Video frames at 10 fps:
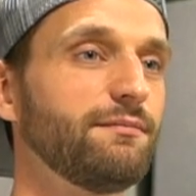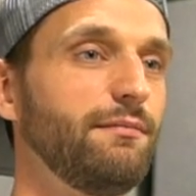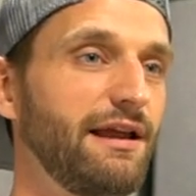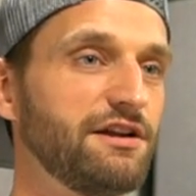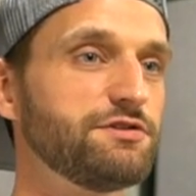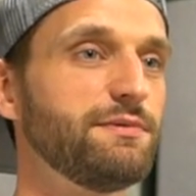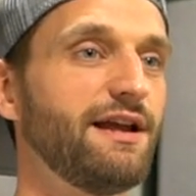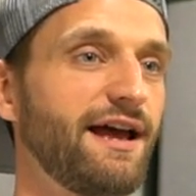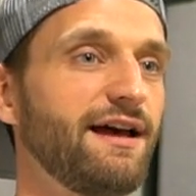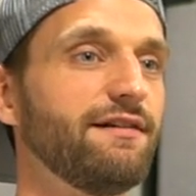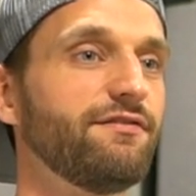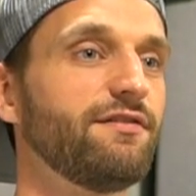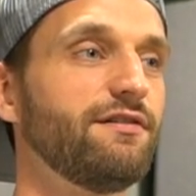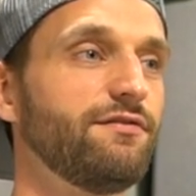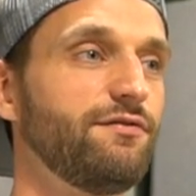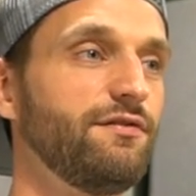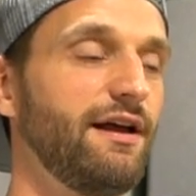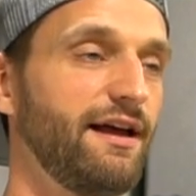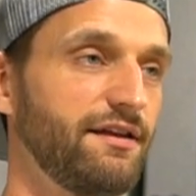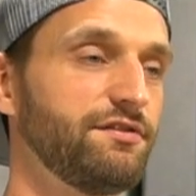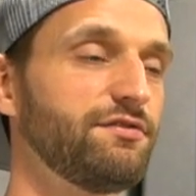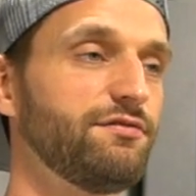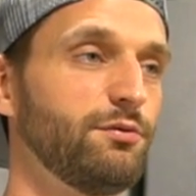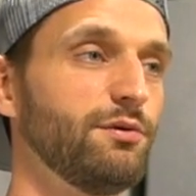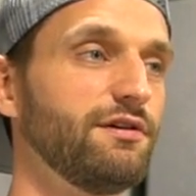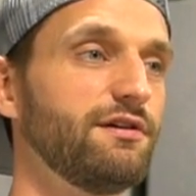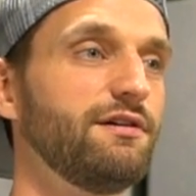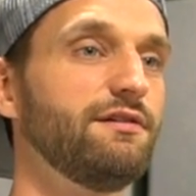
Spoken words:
management has for